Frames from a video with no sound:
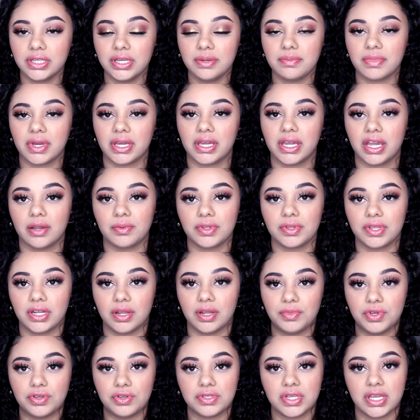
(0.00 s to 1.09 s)
my camera that
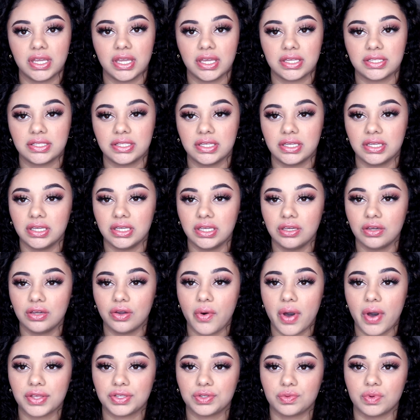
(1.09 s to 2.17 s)
I'm using is the
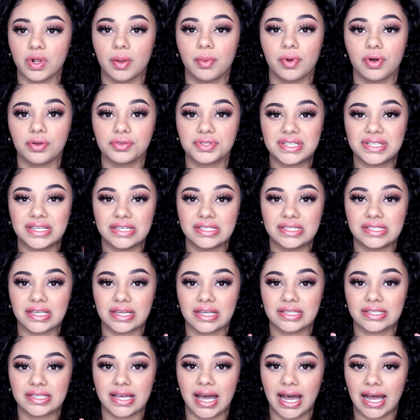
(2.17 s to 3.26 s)
EOS Rebel
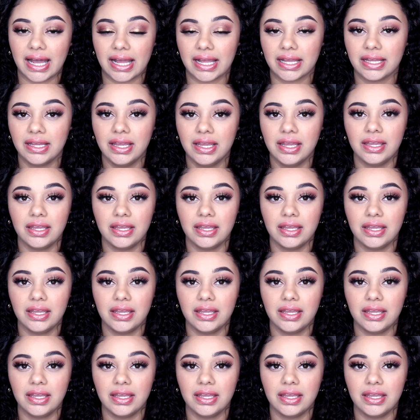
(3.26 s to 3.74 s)
T6i.